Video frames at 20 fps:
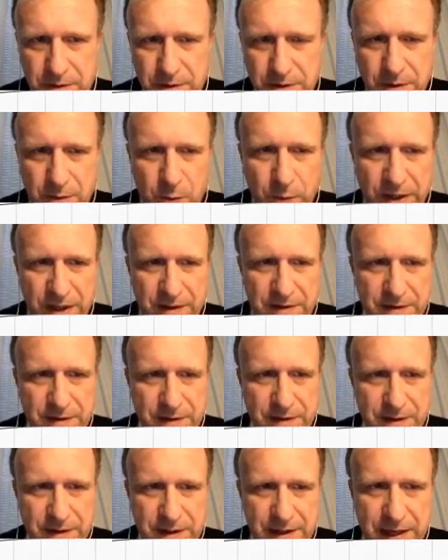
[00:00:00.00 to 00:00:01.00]
when
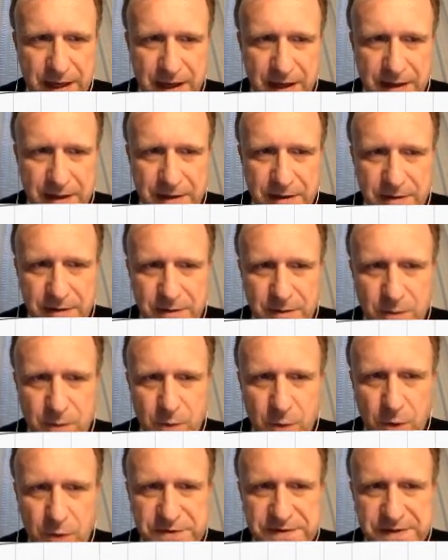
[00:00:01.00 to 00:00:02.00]
k
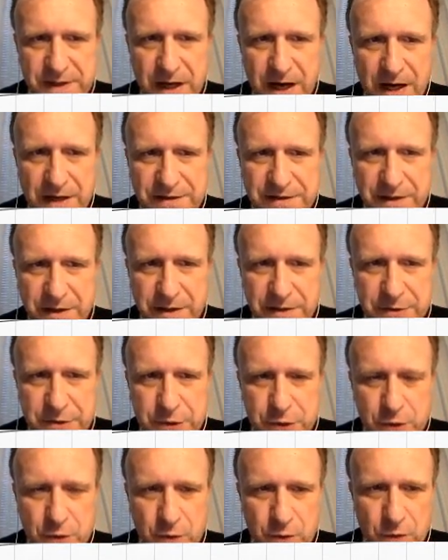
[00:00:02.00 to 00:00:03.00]
was either
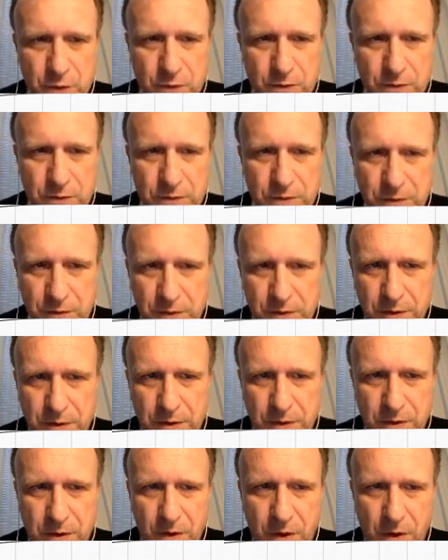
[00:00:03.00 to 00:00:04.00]
2
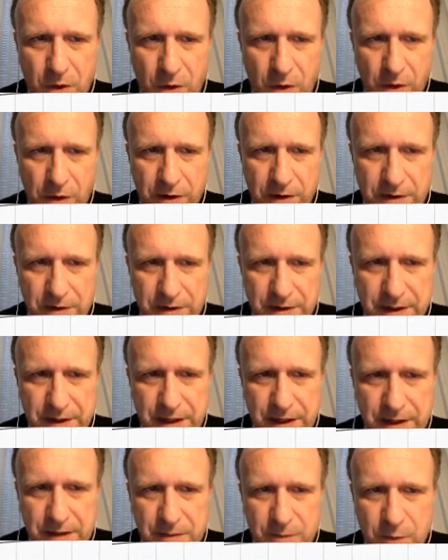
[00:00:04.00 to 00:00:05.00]
or
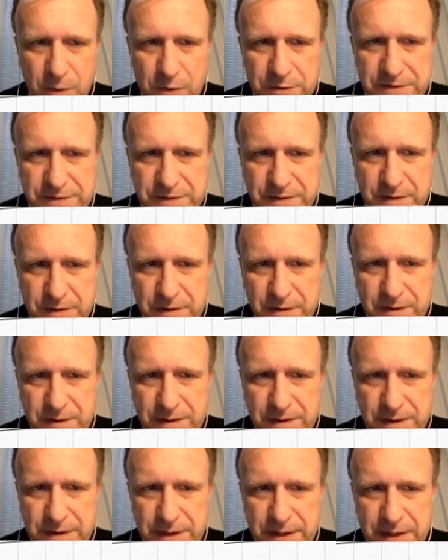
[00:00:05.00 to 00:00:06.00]
k was
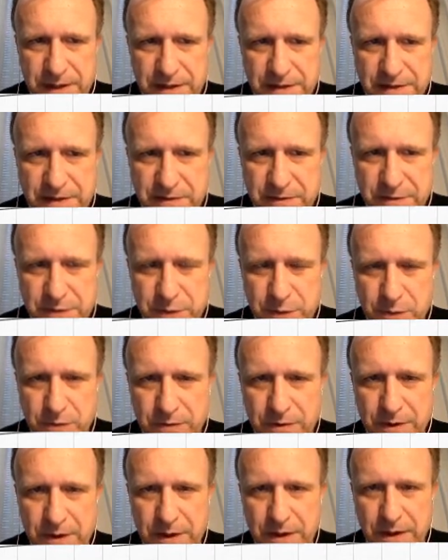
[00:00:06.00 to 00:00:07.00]
-2.
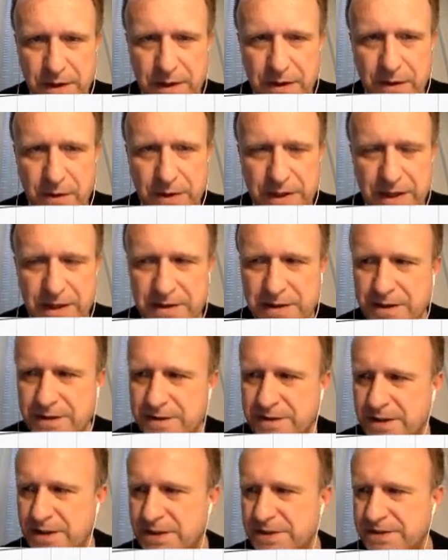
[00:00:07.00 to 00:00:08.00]
Okay,
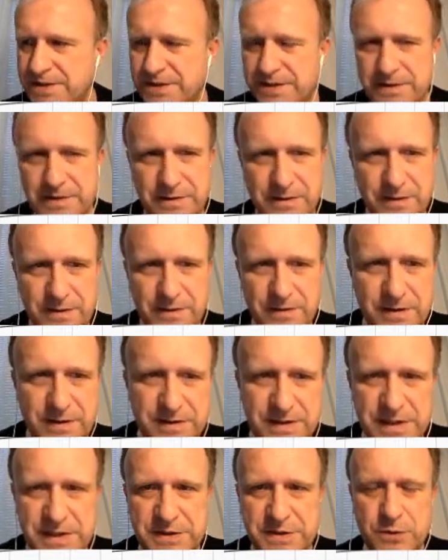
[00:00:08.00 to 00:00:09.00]
in
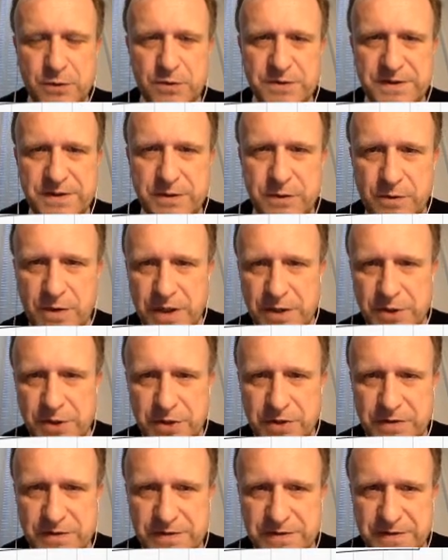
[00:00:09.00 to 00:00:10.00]
these two
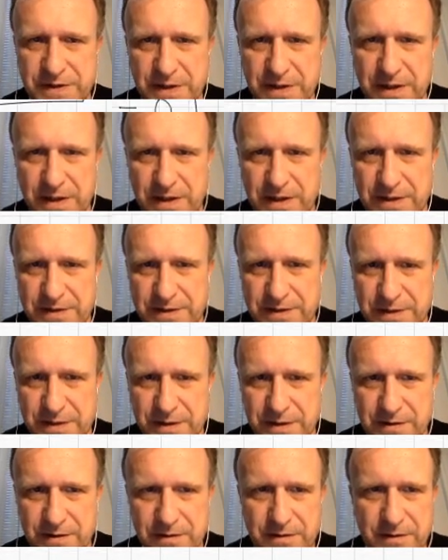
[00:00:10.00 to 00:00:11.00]
situations,
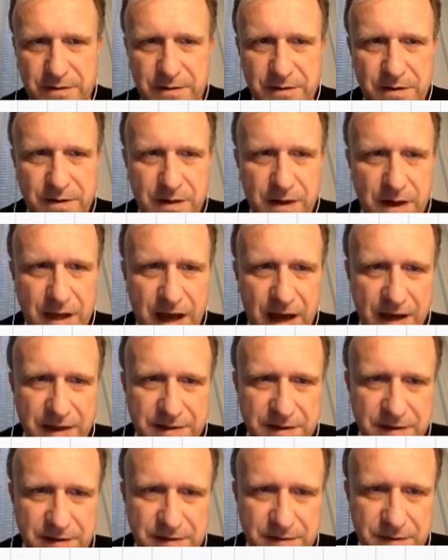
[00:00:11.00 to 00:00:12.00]
the
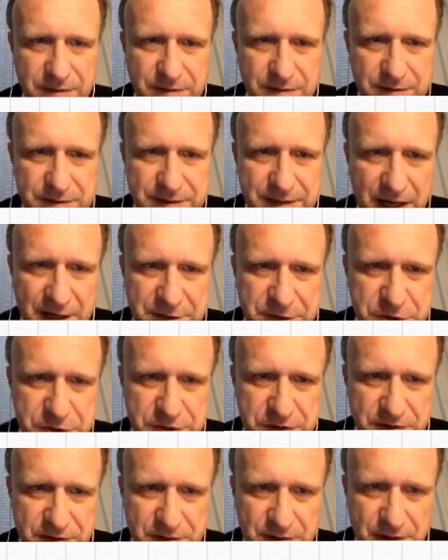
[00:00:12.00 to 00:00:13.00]
line
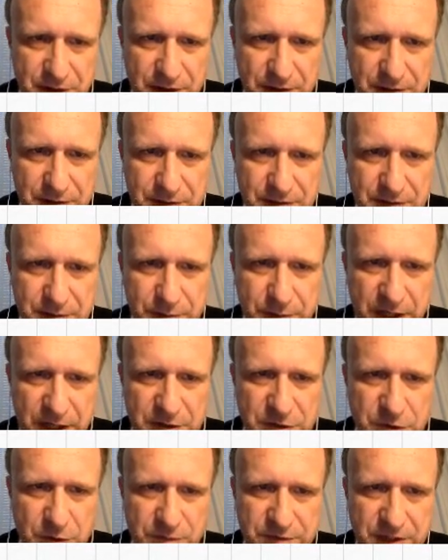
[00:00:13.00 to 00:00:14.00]
touched the
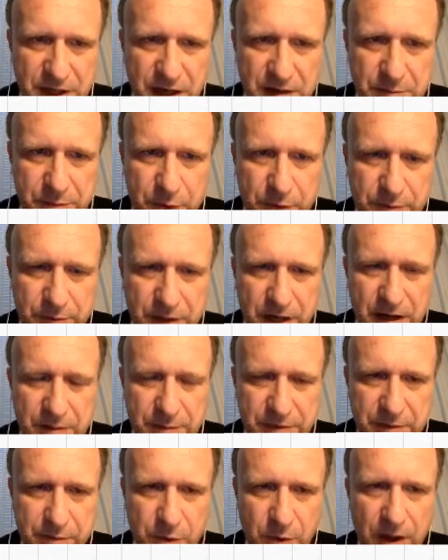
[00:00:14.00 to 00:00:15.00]
branch of the
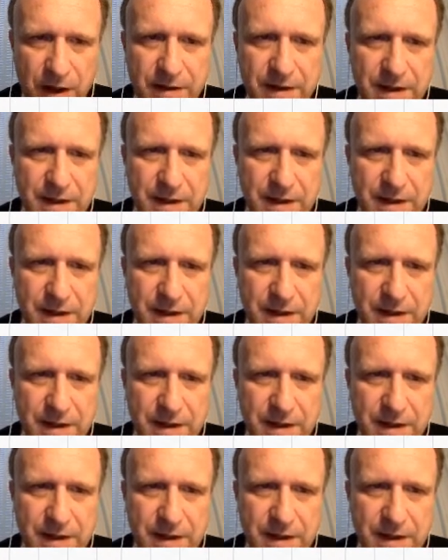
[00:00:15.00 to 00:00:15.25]
hyperbola.